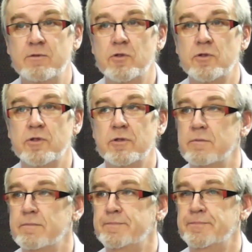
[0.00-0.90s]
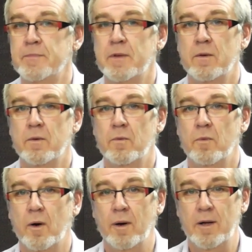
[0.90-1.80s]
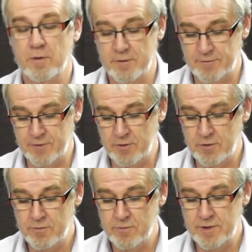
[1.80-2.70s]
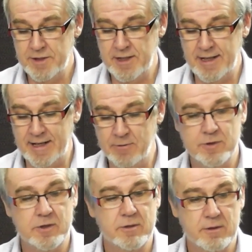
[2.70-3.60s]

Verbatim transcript: us what we're looking for, which allows